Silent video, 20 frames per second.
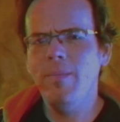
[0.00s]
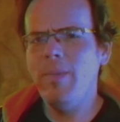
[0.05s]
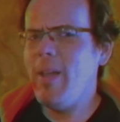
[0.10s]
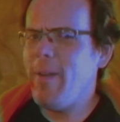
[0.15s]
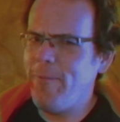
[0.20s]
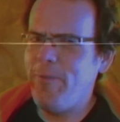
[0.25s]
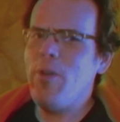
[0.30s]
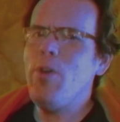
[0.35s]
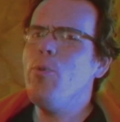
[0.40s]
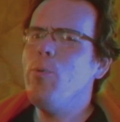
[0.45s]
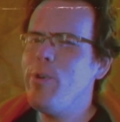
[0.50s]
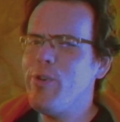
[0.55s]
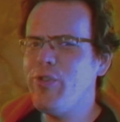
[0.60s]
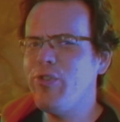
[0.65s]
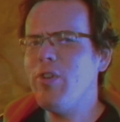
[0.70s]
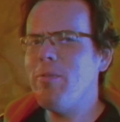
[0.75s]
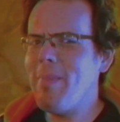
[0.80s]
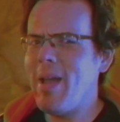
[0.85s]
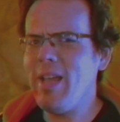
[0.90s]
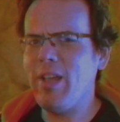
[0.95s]
If you wish
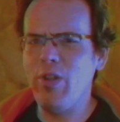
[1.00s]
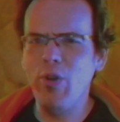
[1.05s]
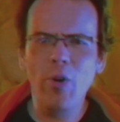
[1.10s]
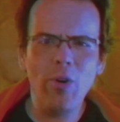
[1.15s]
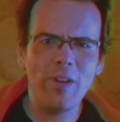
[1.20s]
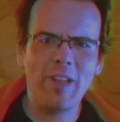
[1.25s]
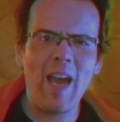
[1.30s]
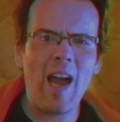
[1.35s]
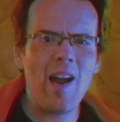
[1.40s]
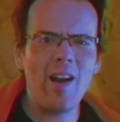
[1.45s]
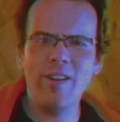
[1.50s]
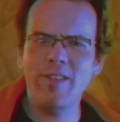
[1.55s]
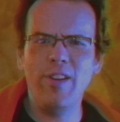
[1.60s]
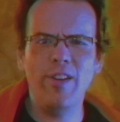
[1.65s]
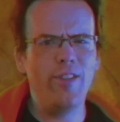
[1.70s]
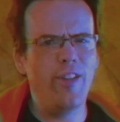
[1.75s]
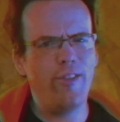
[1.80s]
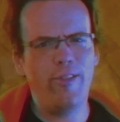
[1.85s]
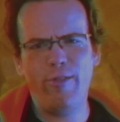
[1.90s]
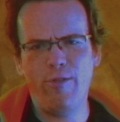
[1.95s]
to make your character
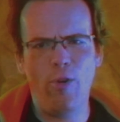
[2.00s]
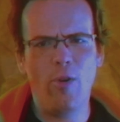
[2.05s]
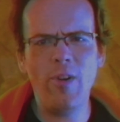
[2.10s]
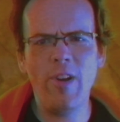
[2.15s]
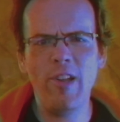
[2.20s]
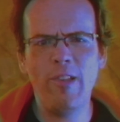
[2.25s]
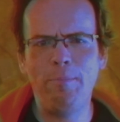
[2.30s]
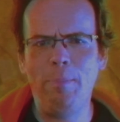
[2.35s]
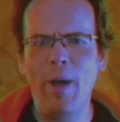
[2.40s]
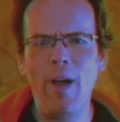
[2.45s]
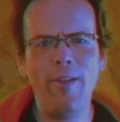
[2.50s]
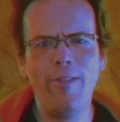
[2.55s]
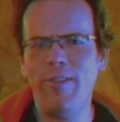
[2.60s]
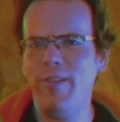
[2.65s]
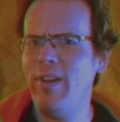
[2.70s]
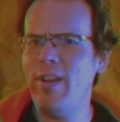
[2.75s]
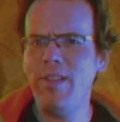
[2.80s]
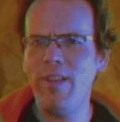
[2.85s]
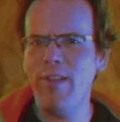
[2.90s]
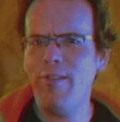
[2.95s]
the strongest
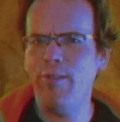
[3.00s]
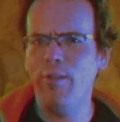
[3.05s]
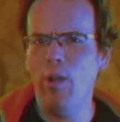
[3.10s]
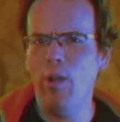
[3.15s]
person in this